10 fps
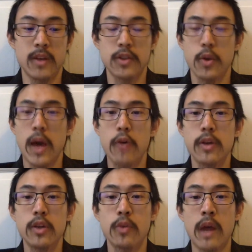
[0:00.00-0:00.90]
So how
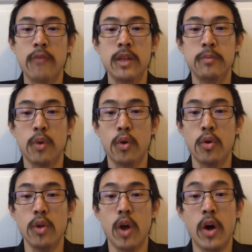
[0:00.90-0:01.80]
can gravity
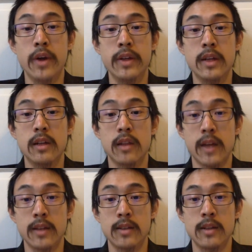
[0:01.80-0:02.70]
pull on
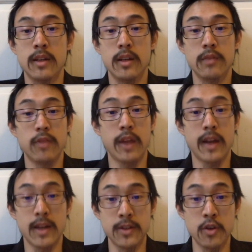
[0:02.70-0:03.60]
light if light
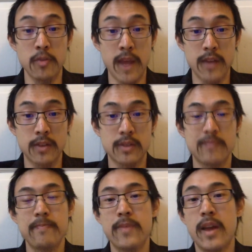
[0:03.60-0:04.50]
has no mass?
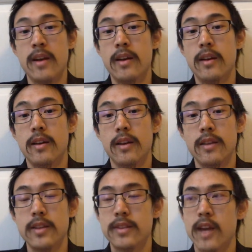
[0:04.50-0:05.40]

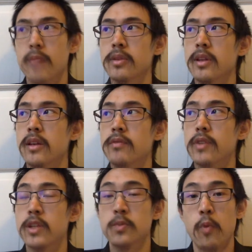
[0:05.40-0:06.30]
This, I believe,
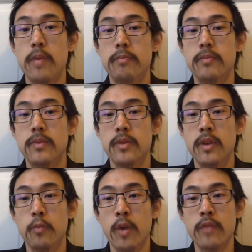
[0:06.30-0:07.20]
is
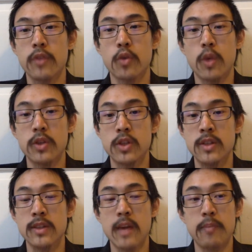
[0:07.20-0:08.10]
one of the
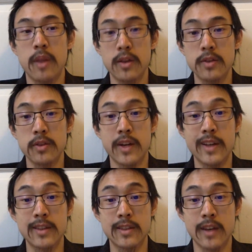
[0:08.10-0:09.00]
questions that puzzled
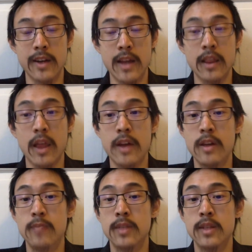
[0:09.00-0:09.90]
Einstein and led
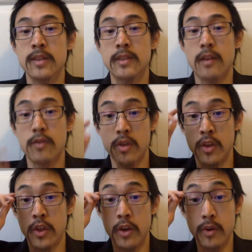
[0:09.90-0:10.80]
him to discover the
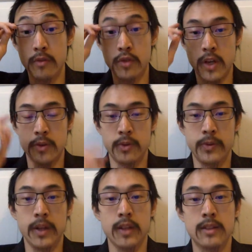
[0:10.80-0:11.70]
theory of general
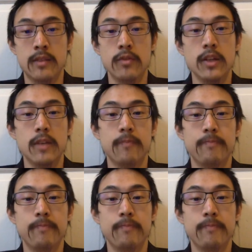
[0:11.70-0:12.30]
relativity.